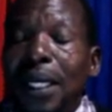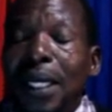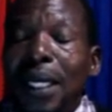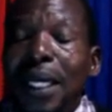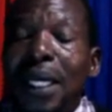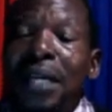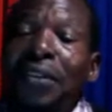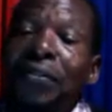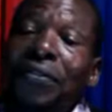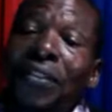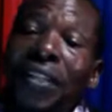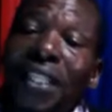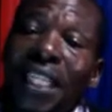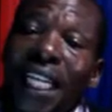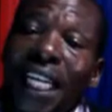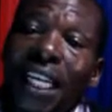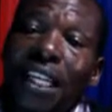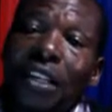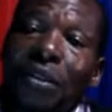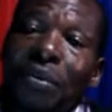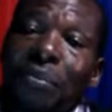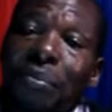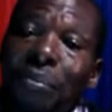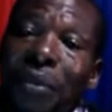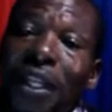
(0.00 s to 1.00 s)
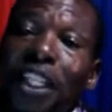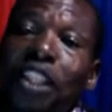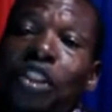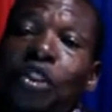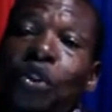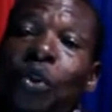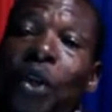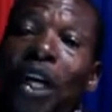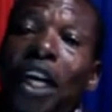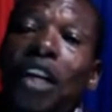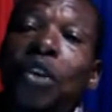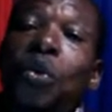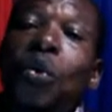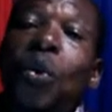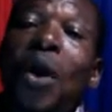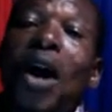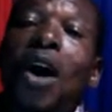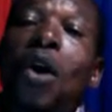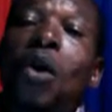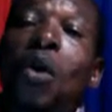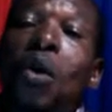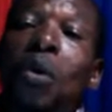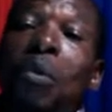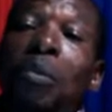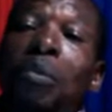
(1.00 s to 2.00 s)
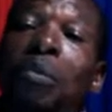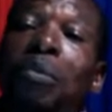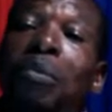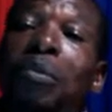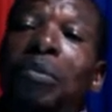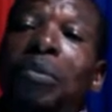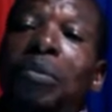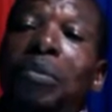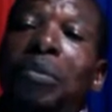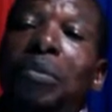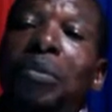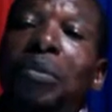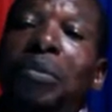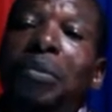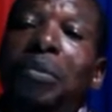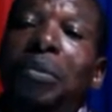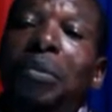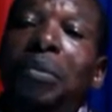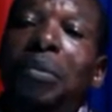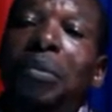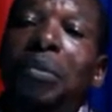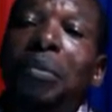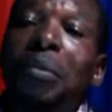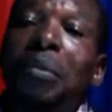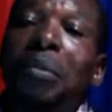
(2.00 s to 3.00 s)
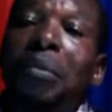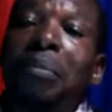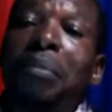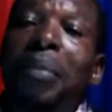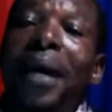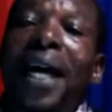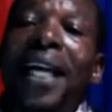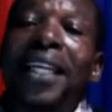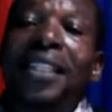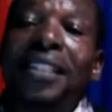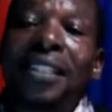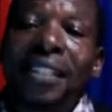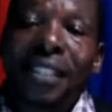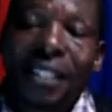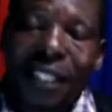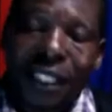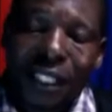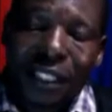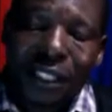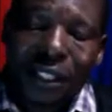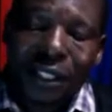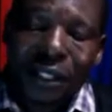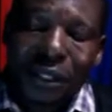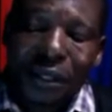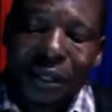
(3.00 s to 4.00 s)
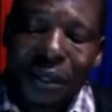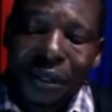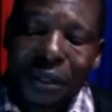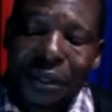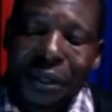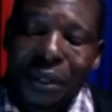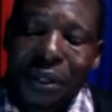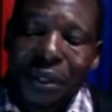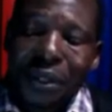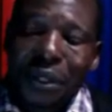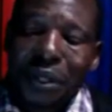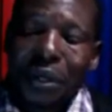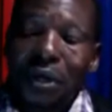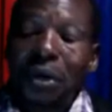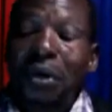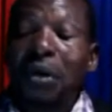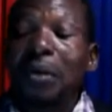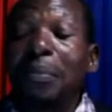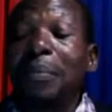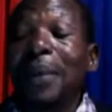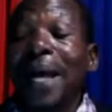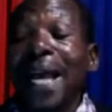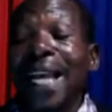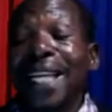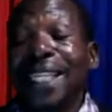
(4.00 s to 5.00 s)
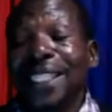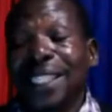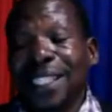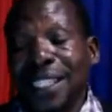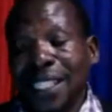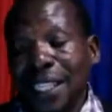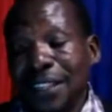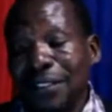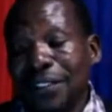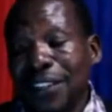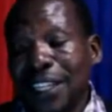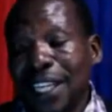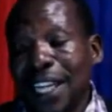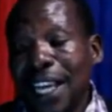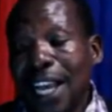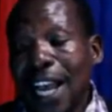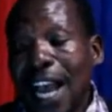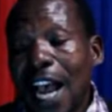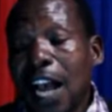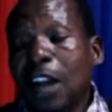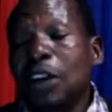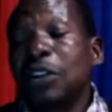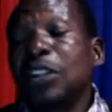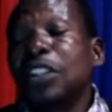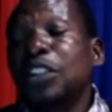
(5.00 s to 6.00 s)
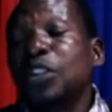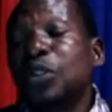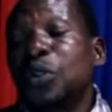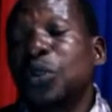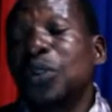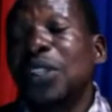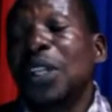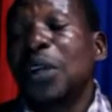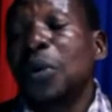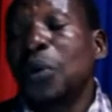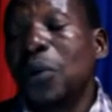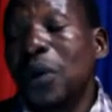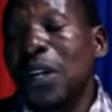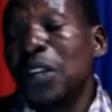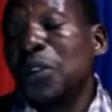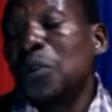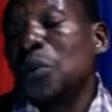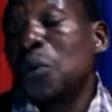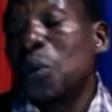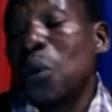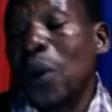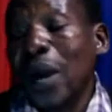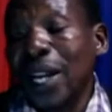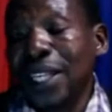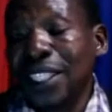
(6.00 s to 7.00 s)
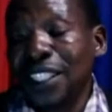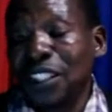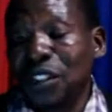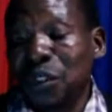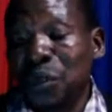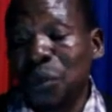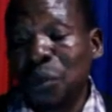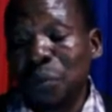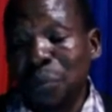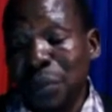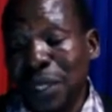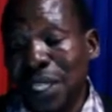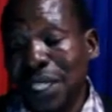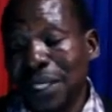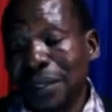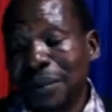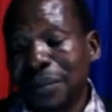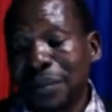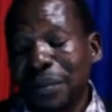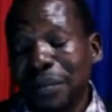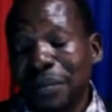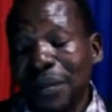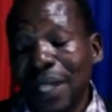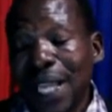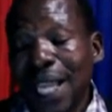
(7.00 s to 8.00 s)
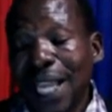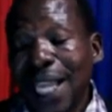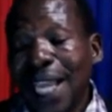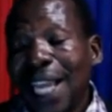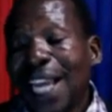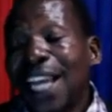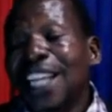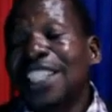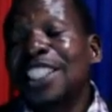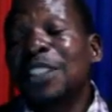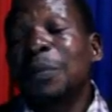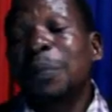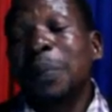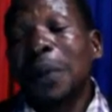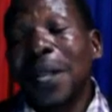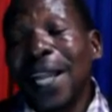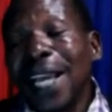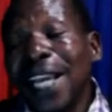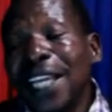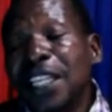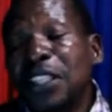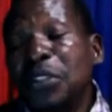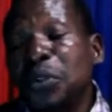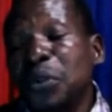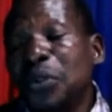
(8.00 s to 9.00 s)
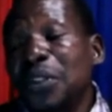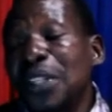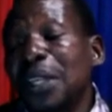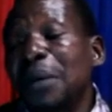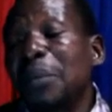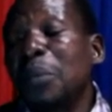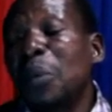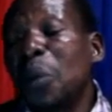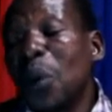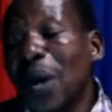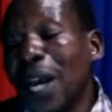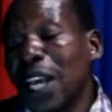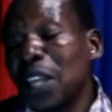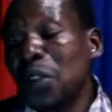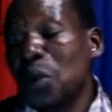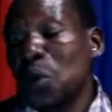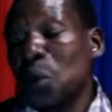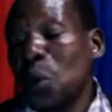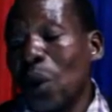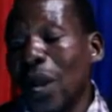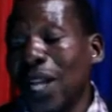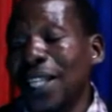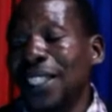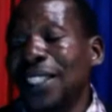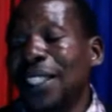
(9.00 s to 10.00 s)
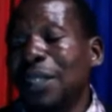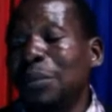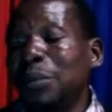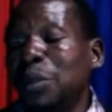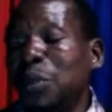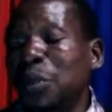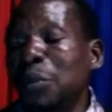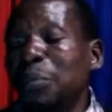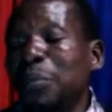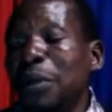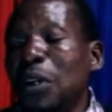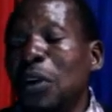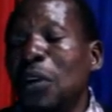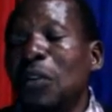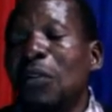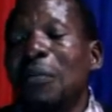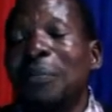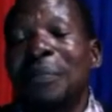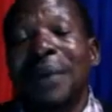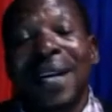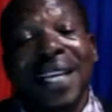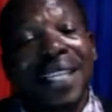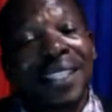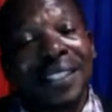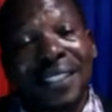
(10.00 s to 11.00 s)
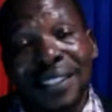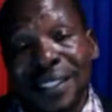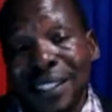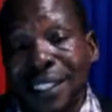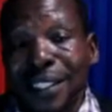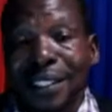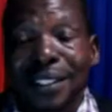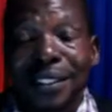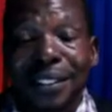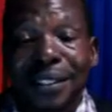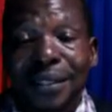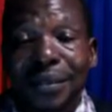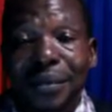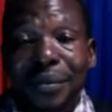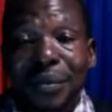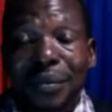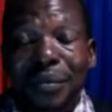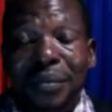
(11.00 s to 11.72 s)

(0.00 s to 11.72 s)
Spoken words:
every day make sure you are home by 6 or by 7, according to the way you want it to be. Explain to them why you want them to be home by 6.